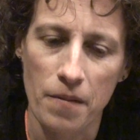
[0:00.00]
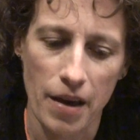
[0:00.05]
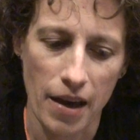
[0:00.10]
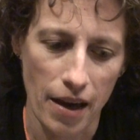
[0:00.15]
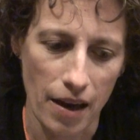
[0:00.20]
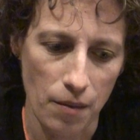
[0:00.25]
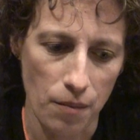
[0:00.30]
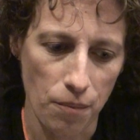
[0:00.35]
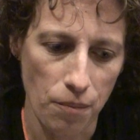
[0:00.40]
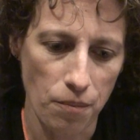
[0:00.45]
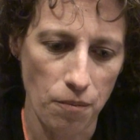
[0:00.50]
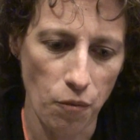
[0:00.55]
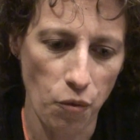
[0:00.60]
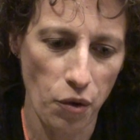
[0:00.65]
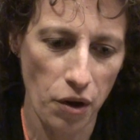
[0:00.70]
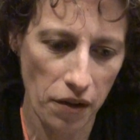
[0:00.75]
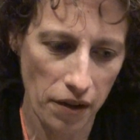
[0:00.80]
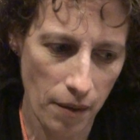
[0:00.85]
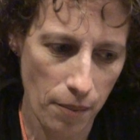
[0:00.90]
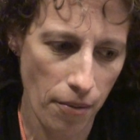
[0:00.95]
and
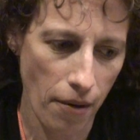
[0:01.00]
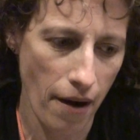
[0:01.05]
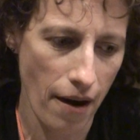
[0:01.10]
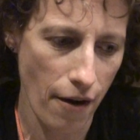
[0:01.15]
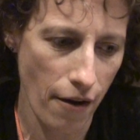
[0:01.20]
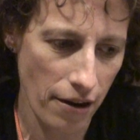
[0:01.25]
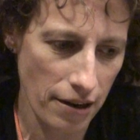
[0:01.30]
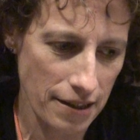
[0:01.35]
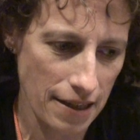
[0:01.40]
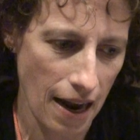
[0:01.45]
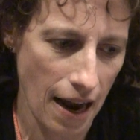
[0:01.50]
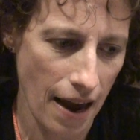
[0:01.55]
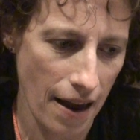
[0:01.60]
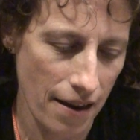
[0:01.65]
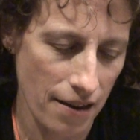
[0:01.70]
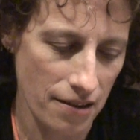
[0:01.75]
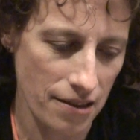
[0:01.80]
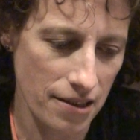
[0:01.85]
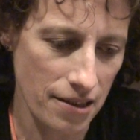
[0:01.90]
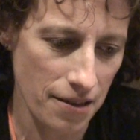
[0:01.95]
really
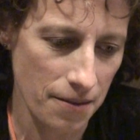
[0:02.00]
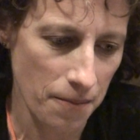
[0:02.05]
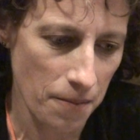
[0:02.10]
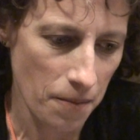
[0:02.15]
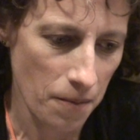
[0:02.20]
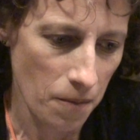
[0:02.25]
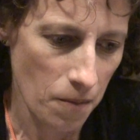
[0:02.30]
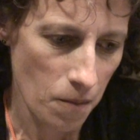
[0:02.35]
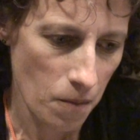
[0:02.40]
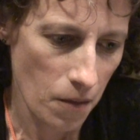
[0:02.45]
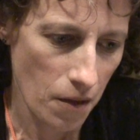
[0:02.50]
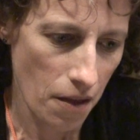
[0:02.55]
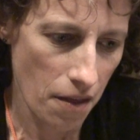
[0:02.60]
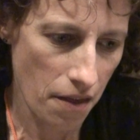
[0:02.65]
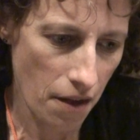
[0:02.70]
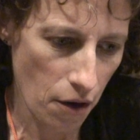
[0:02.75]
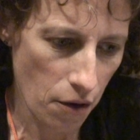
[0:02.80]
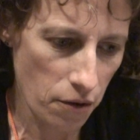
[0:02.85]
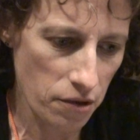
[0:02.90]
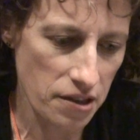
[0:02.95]
prioritize
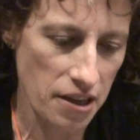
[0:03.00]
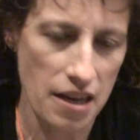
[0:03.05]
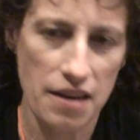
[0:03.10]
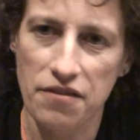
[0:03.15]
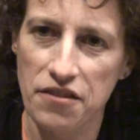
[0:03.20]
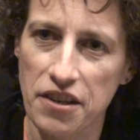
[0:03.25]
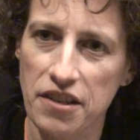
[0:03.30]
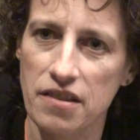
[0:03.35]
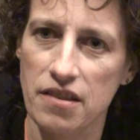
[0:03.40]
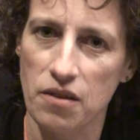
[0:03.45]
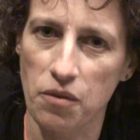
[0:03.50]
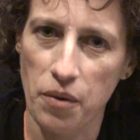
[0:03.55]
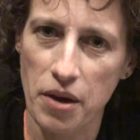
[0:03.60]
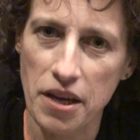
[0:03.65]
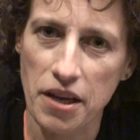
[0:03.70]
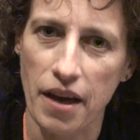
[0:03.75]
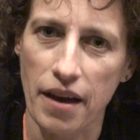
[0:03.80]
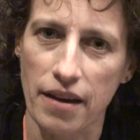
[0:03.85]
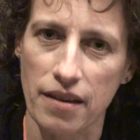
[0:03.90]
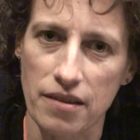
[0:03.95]
those evenings and
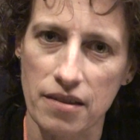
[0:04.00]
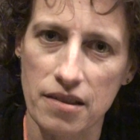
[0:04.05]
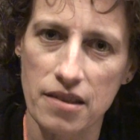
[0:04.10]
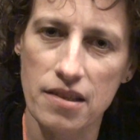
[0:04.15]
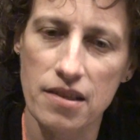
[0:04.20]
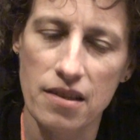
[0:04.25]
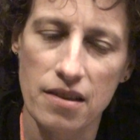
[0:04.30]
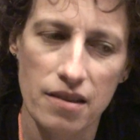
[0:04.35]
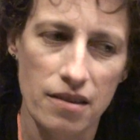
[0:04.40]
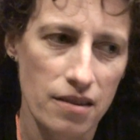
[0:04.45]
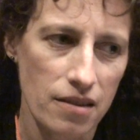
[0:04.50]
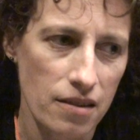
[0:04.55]
weekends